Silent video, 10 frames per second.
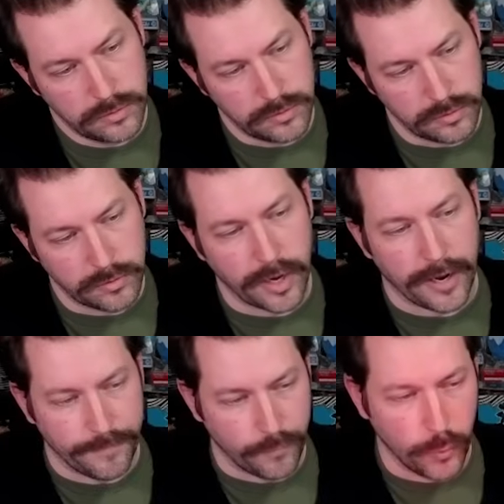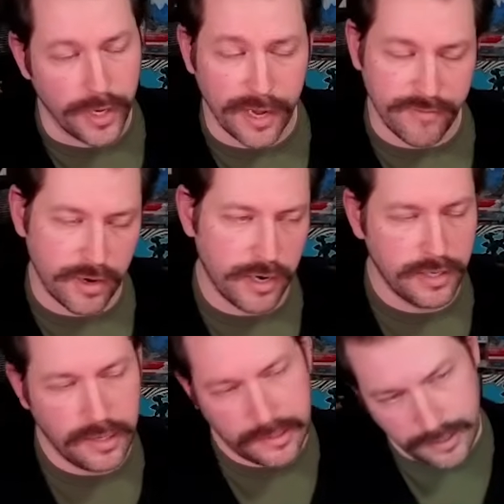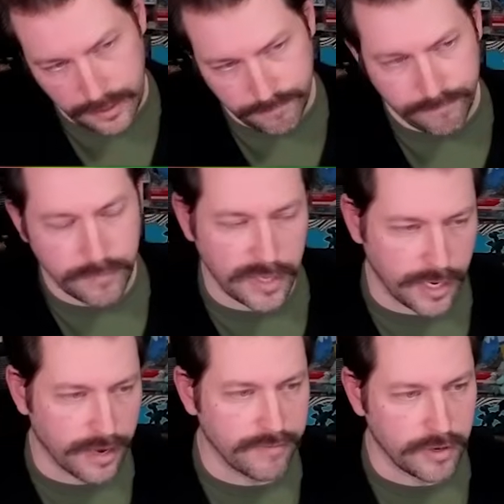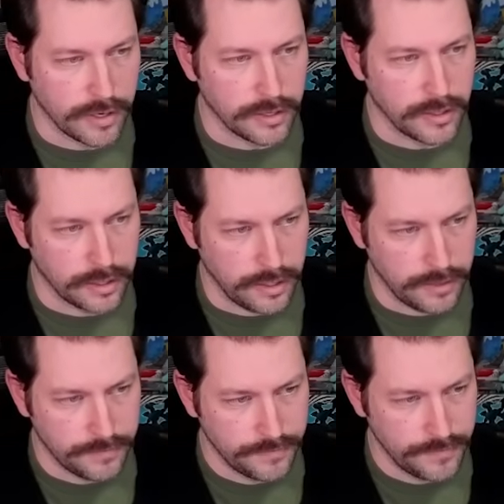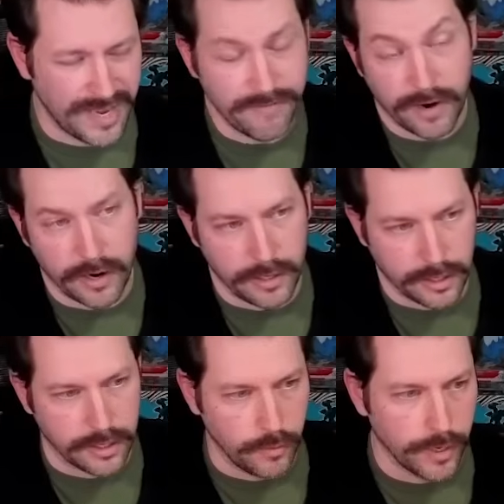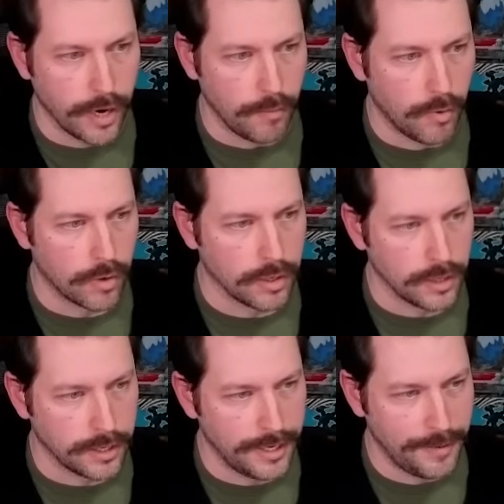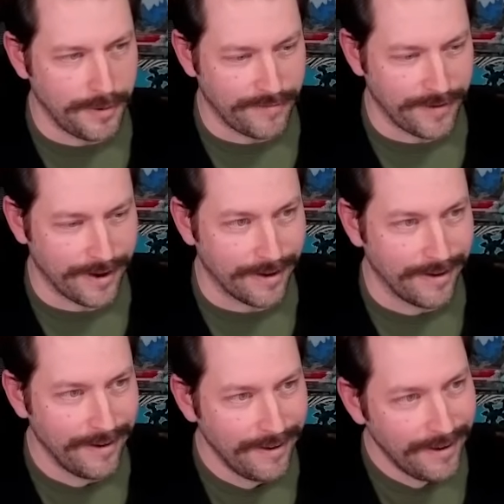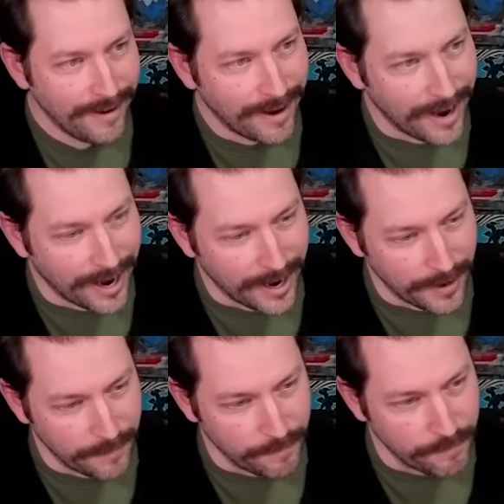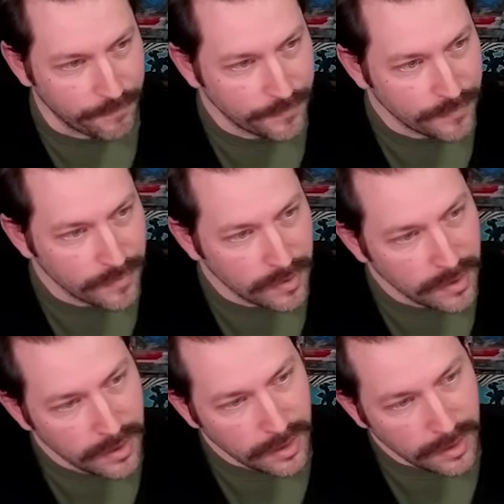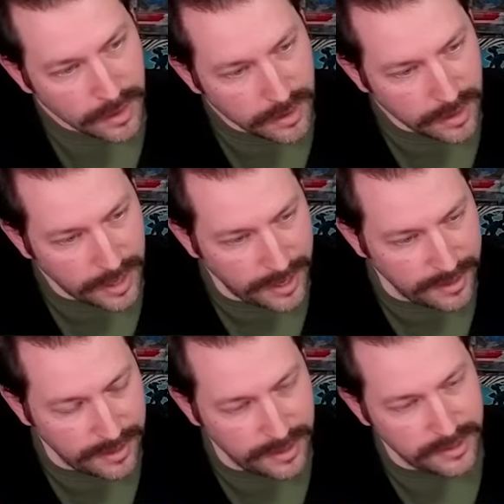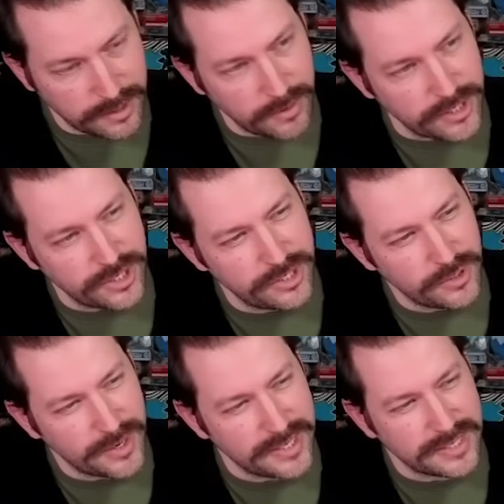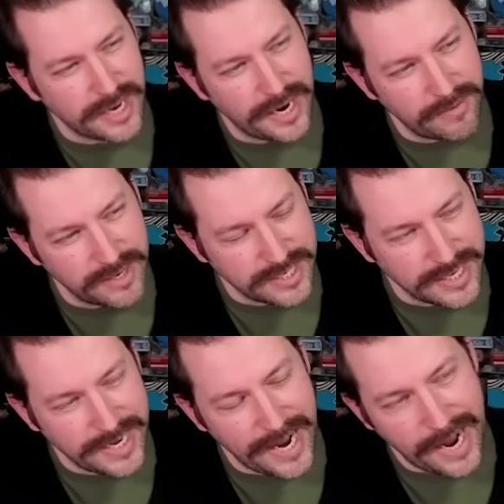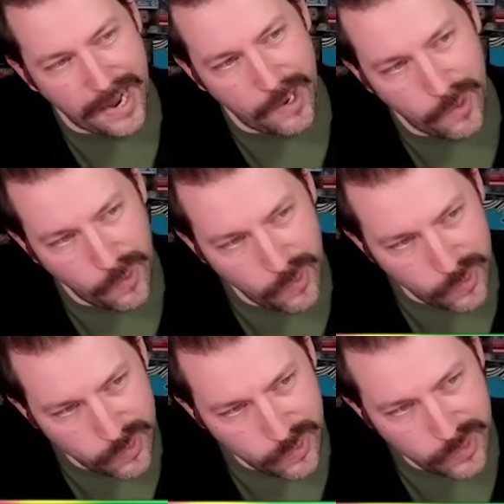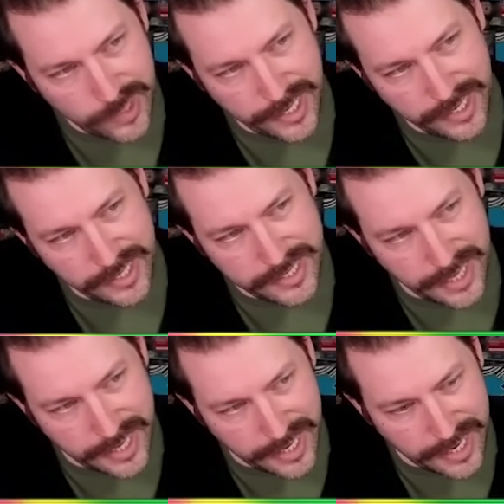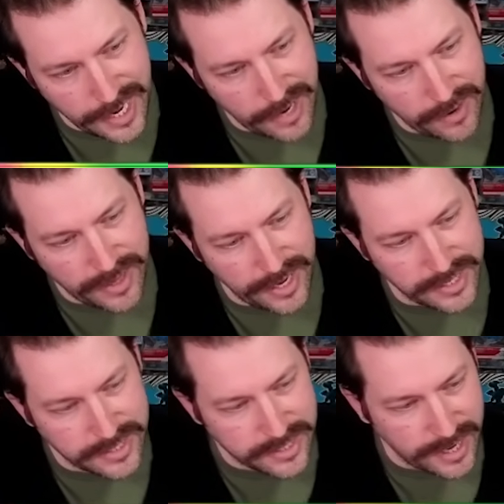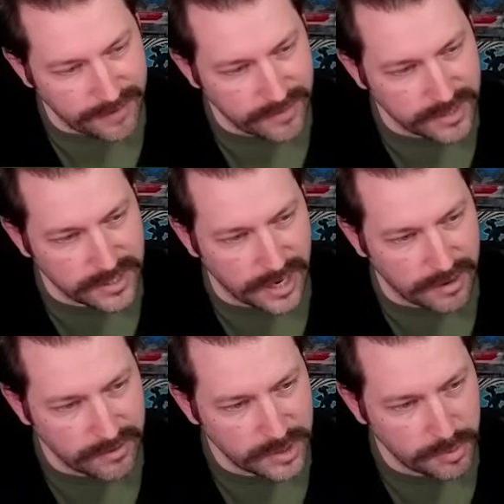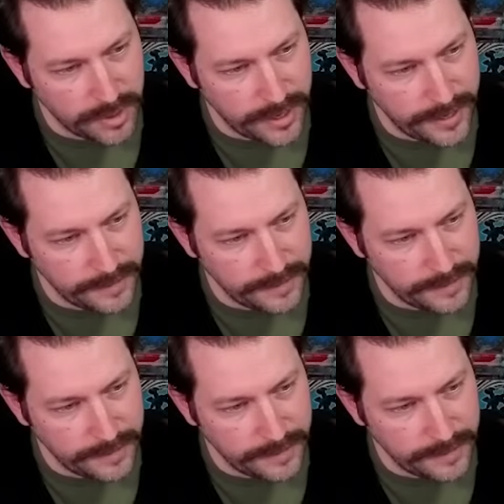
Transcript: Okay. We got very unlucky. They got very unlucky. Not very unlucky. We got more unlucky, to be fair. I think the question is, do I Cyrus now and take a KO? I think I saved the Cyrus play.